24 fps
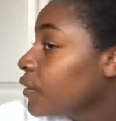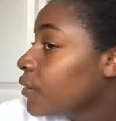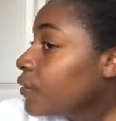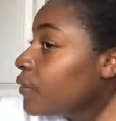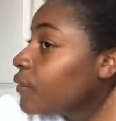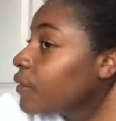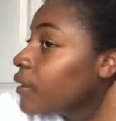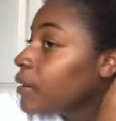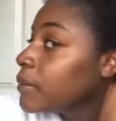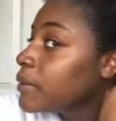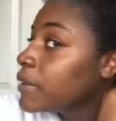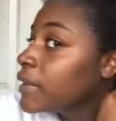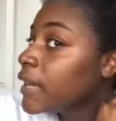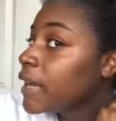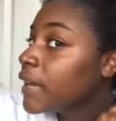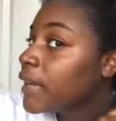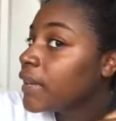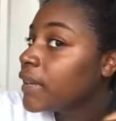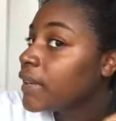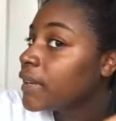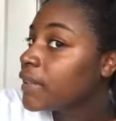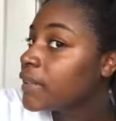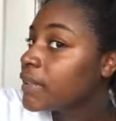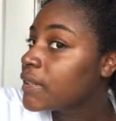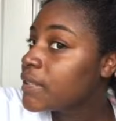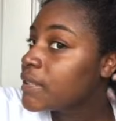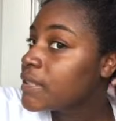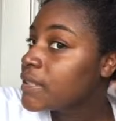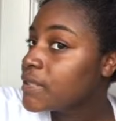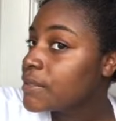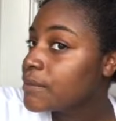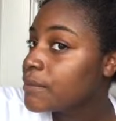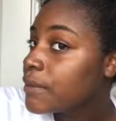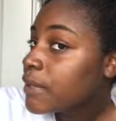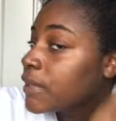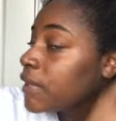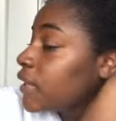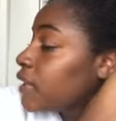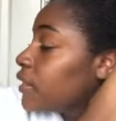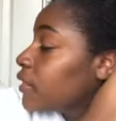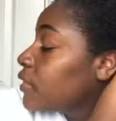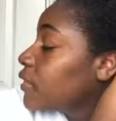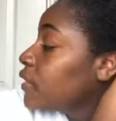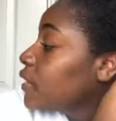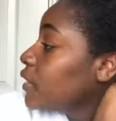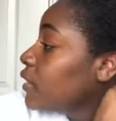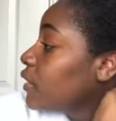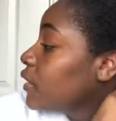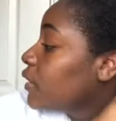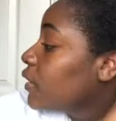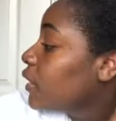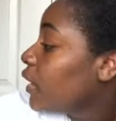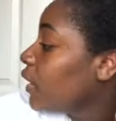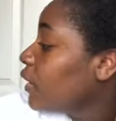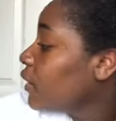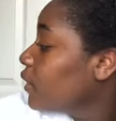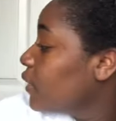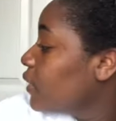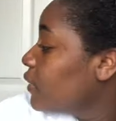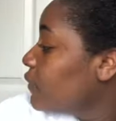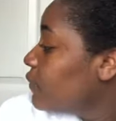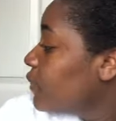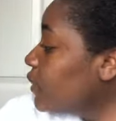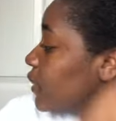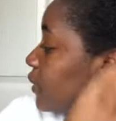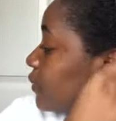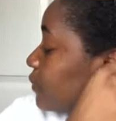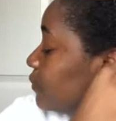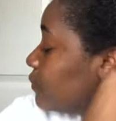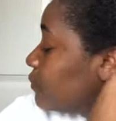Rubbing that in. This is really thick. I love it.